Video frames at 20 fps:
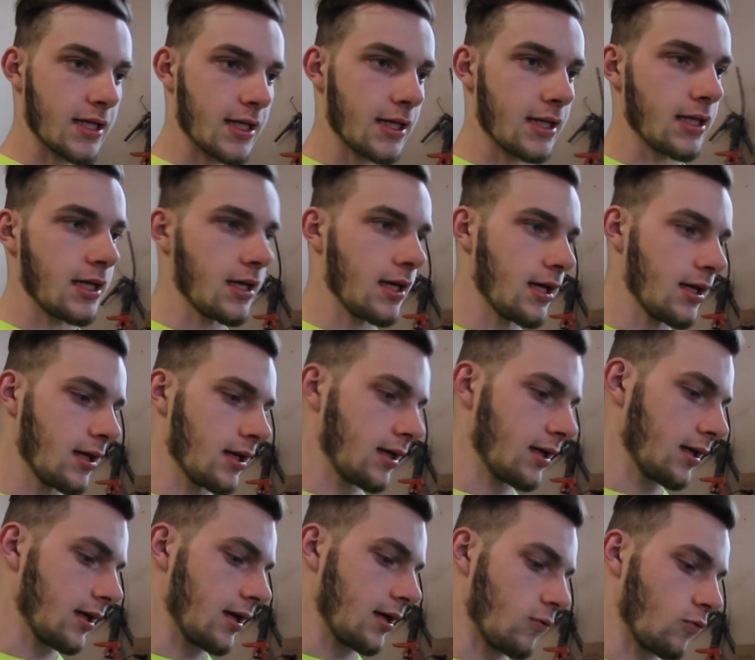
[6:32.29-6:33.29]
in
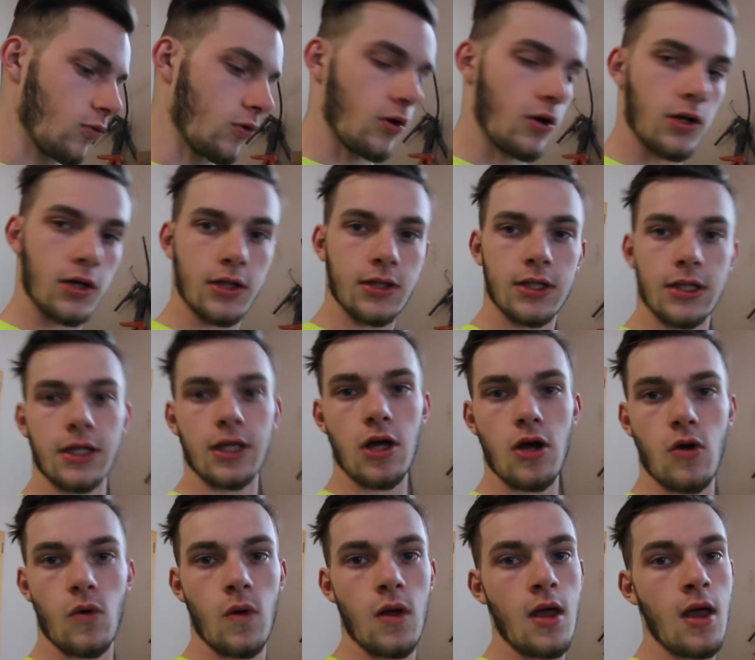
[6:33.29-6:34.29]
and we're all good to
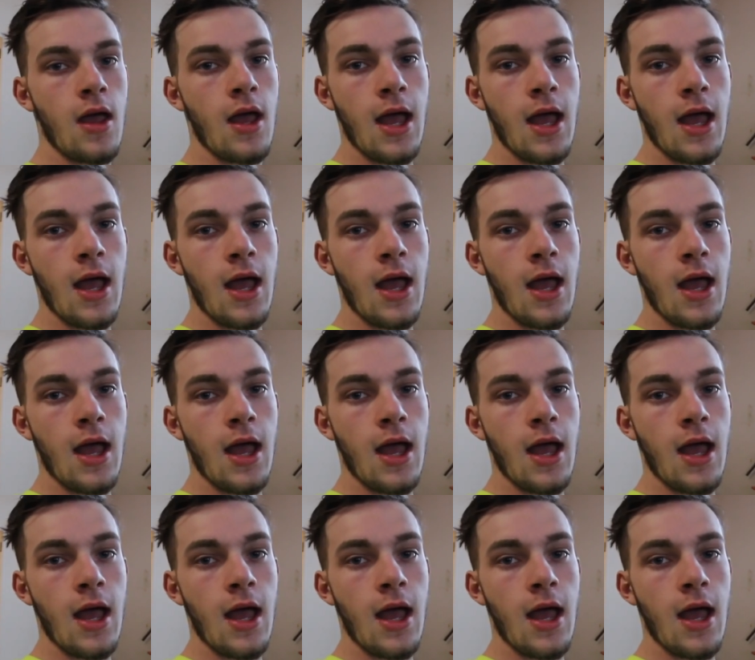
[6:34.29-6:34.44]
go.